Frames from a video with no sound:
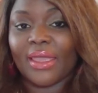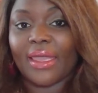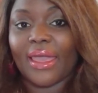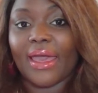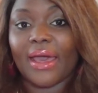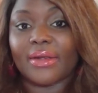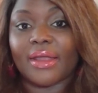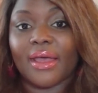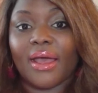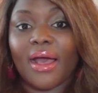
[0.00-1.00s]
And
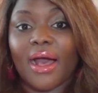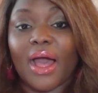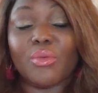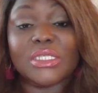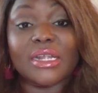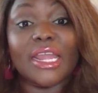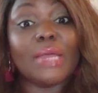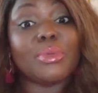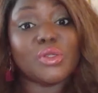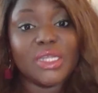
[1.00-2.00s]
I was
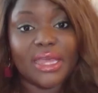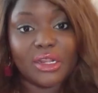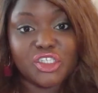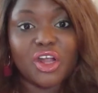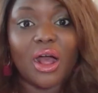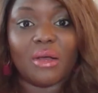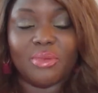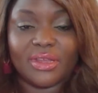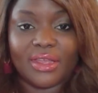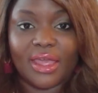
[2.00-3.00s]
unable to get a job.
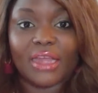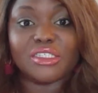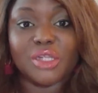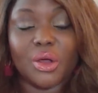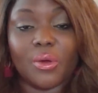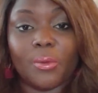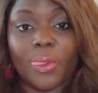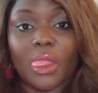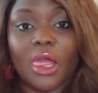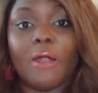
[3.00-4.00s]
And so
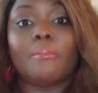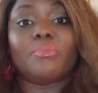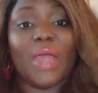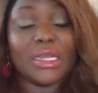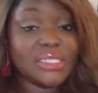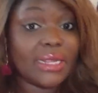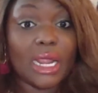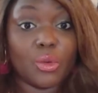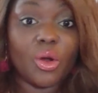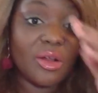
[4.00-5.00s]
I stayed
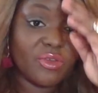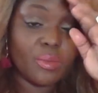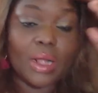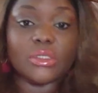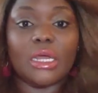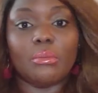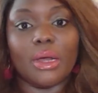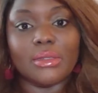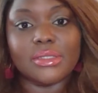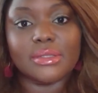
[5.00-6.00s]
out of work for about 10
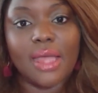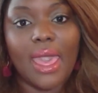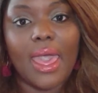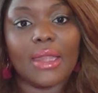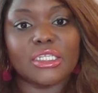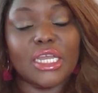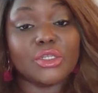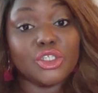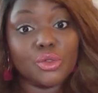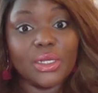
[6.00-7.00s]
months. And
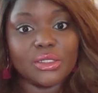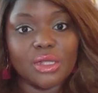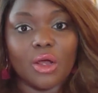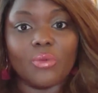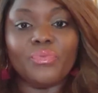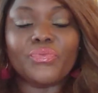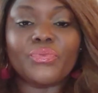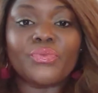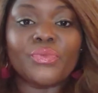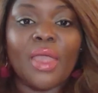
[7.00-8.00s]
in doing so,
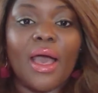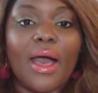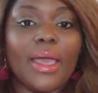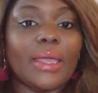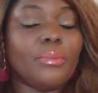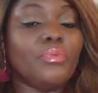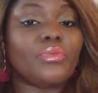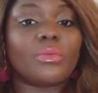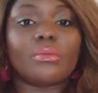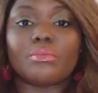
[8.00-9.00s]
I
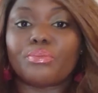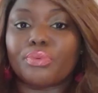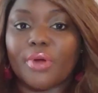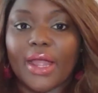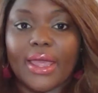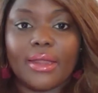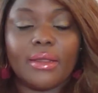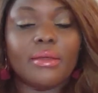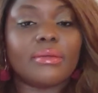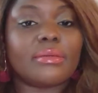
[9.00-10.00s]

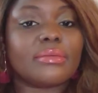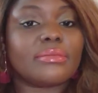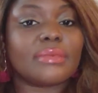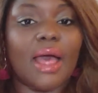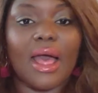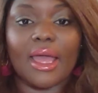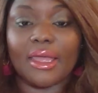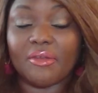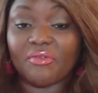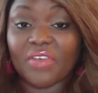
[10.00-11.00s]
prayed,
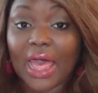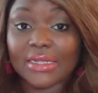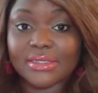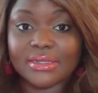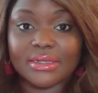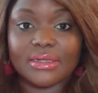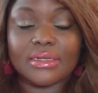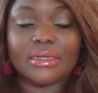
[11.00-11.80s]
I fasted,